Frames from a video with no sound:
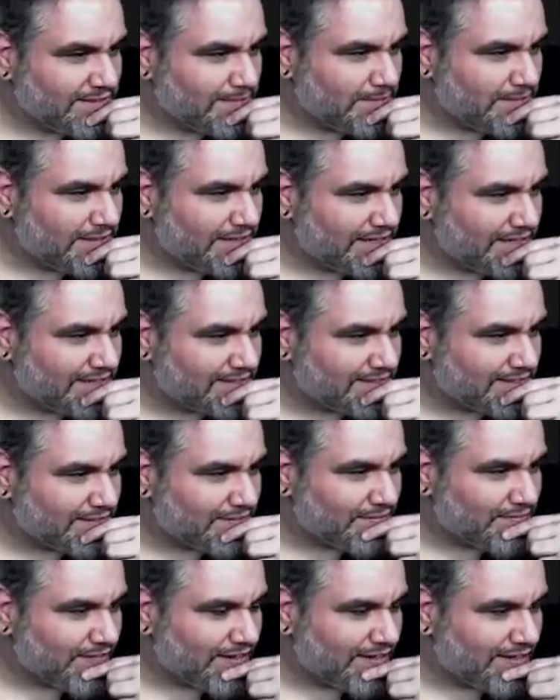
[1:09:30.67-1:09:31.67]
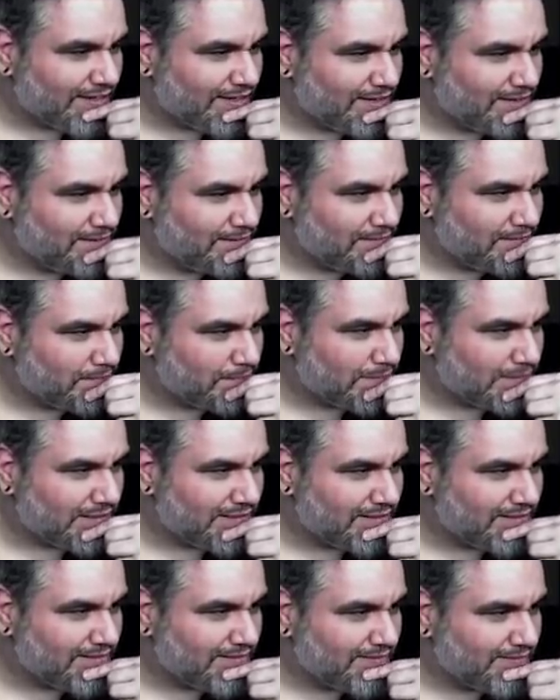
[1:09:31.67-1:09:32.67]
I mean, I guess that's fine,
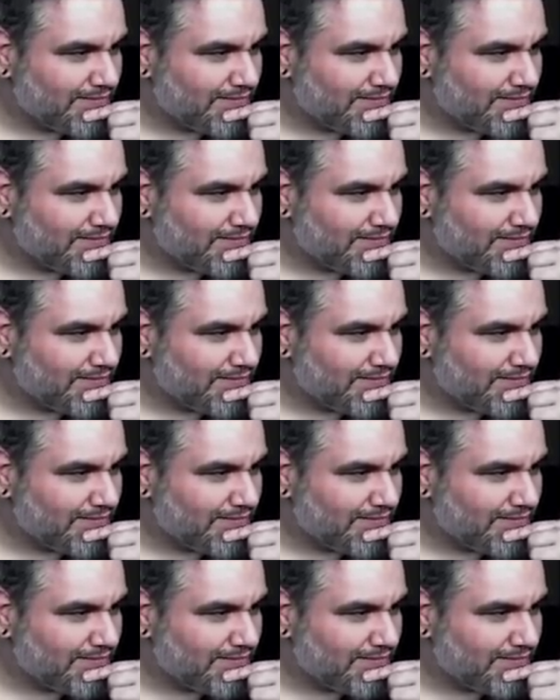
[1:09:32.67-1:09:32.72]
but